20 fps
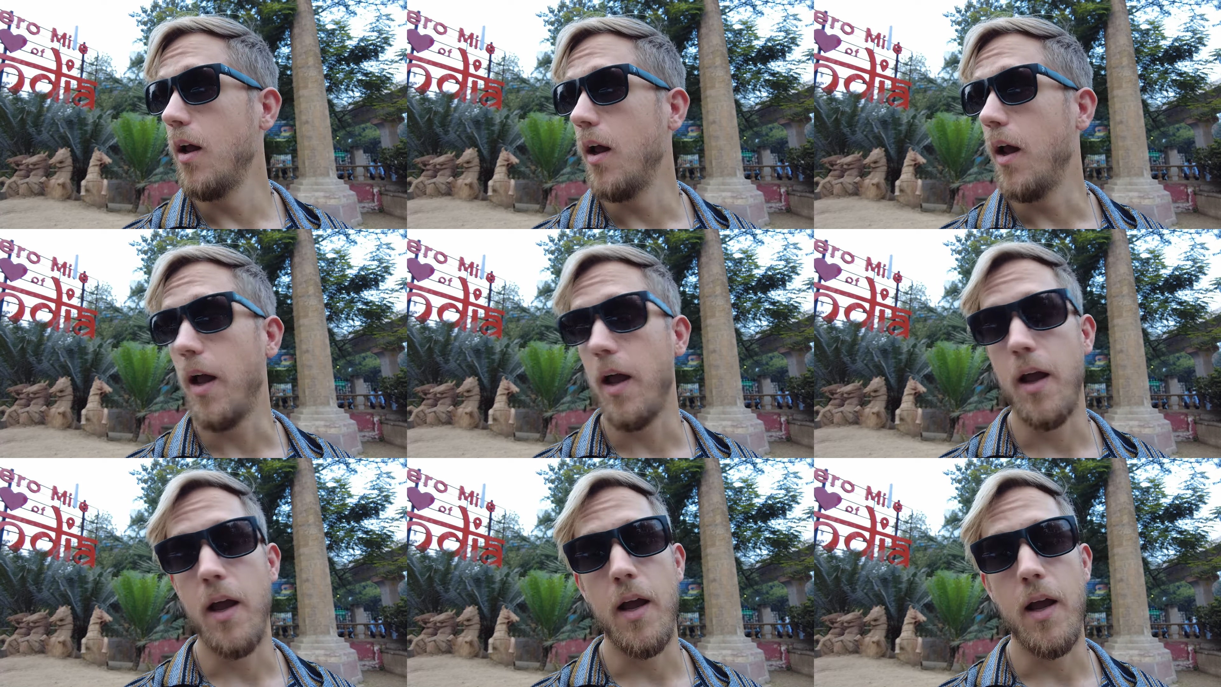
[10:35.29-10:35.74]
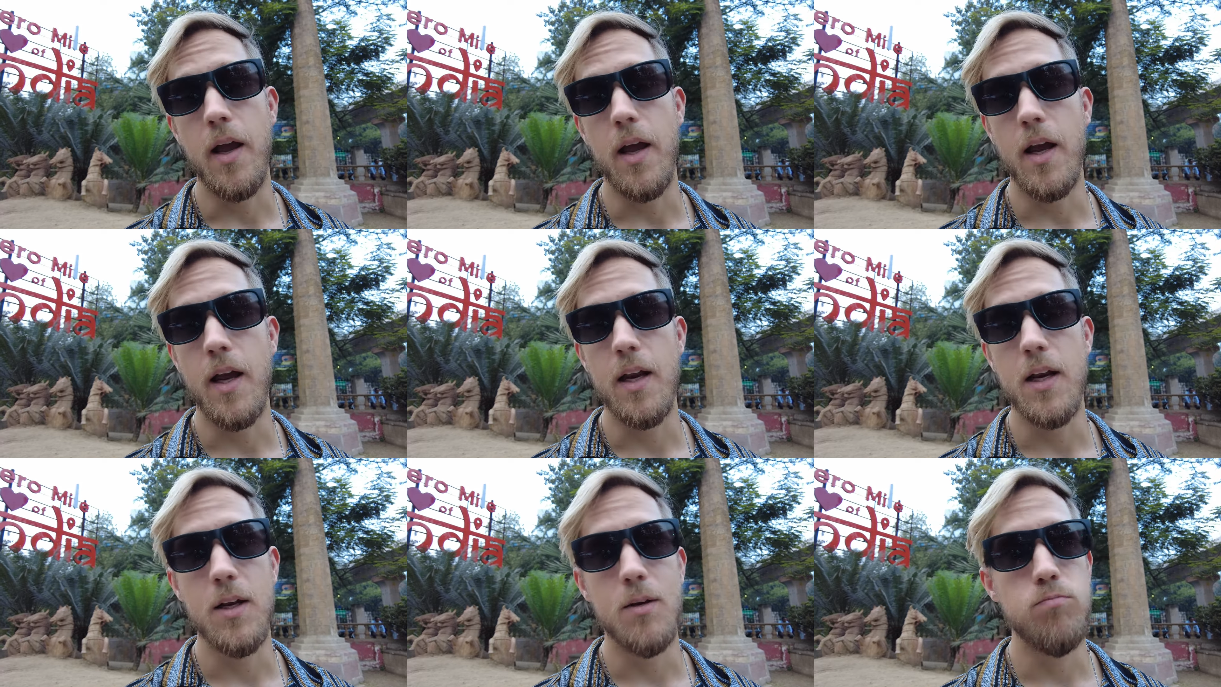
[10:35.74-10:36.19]

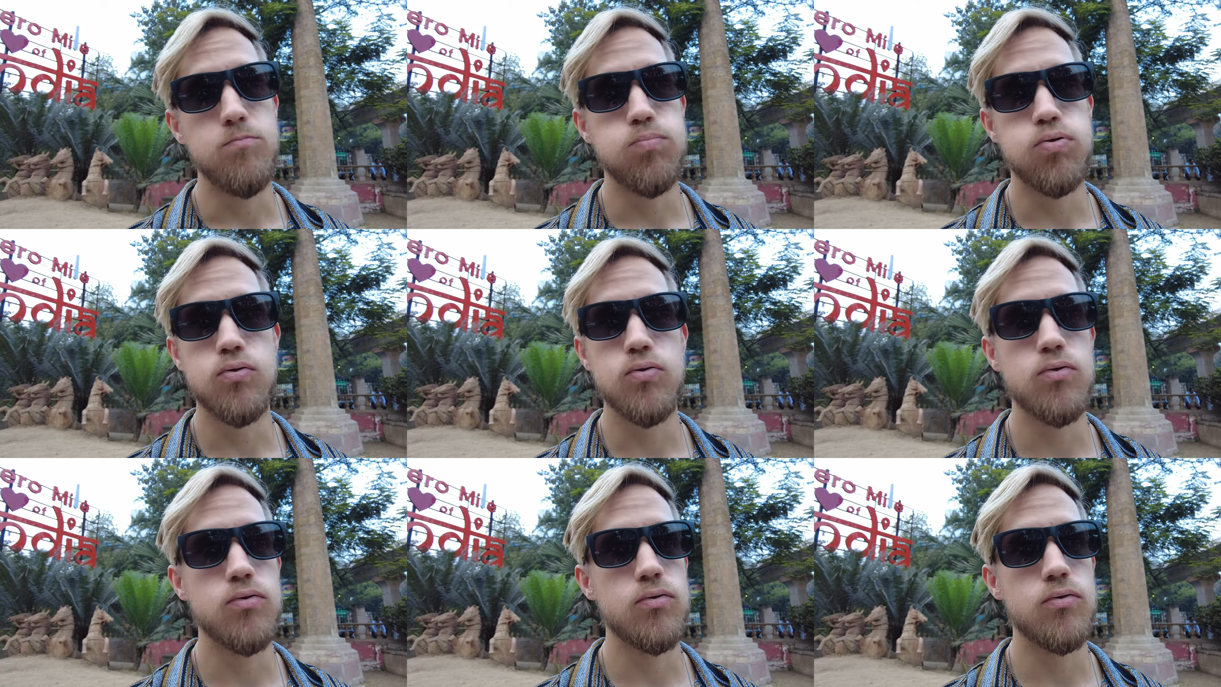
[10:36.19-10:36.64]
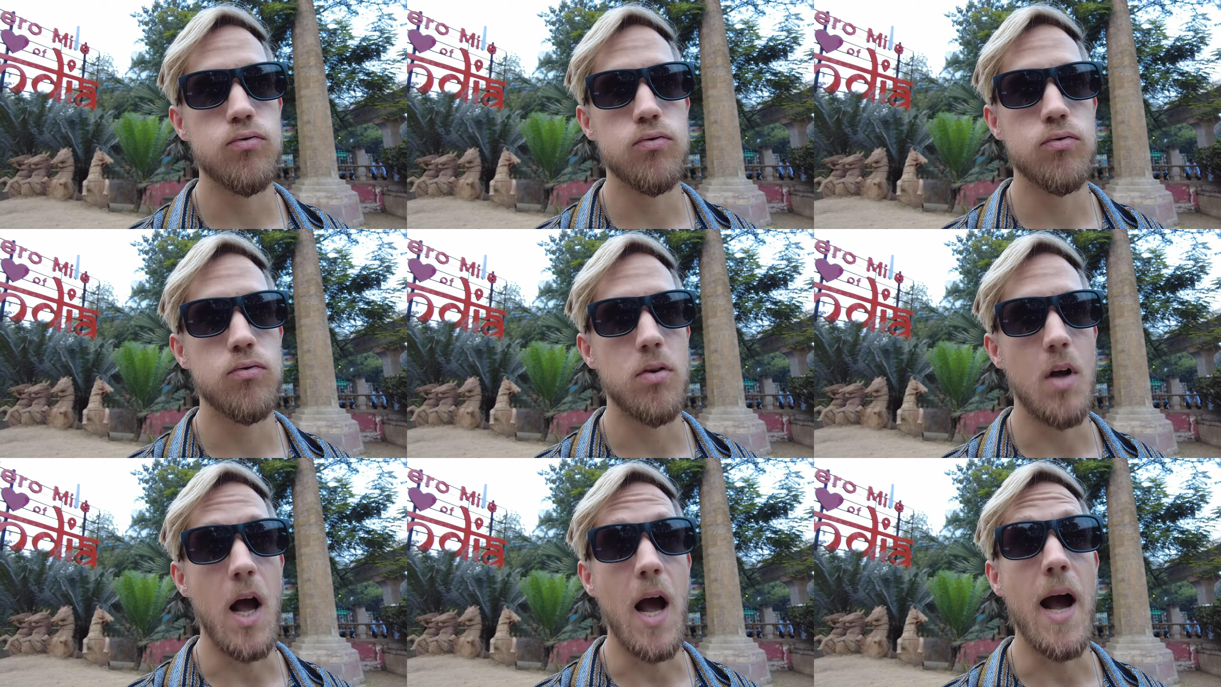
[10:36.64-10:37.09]
and
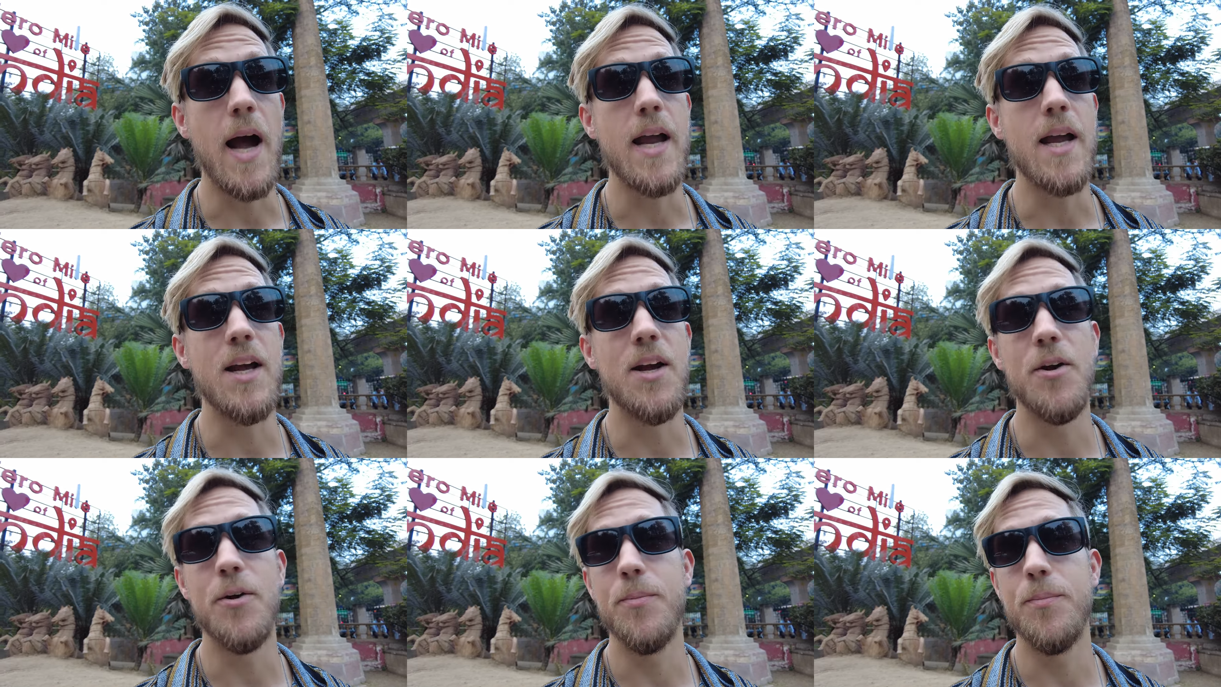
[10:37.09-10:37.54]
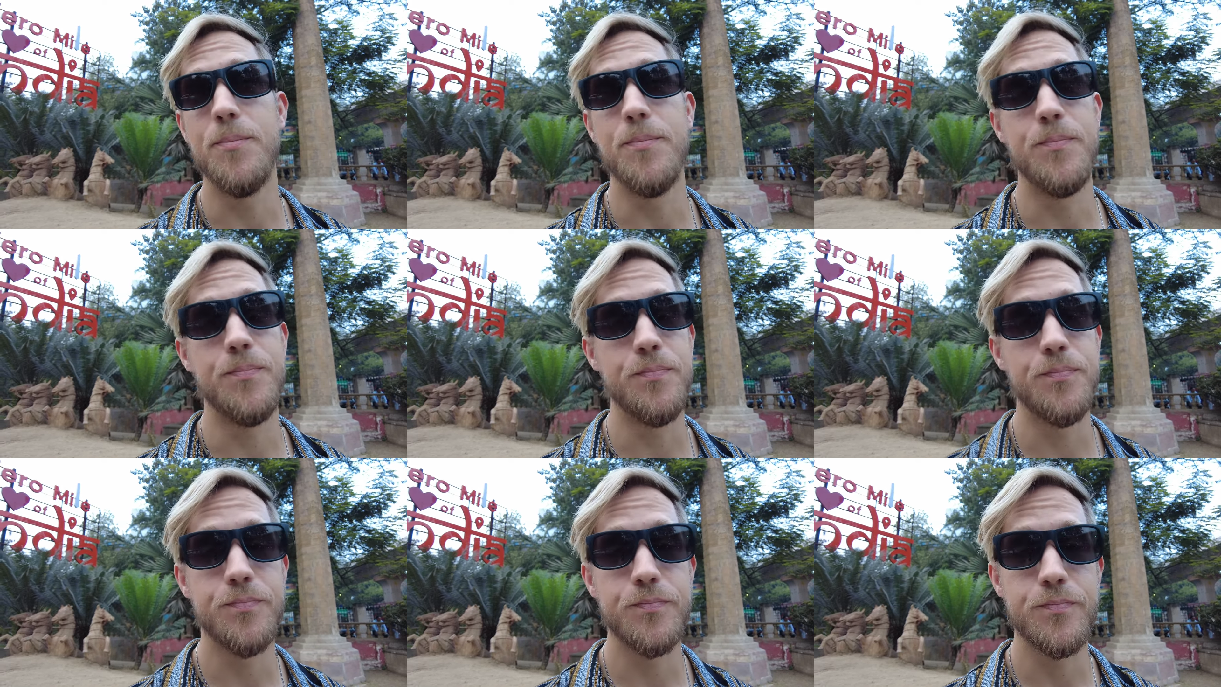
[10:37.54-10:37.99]
I am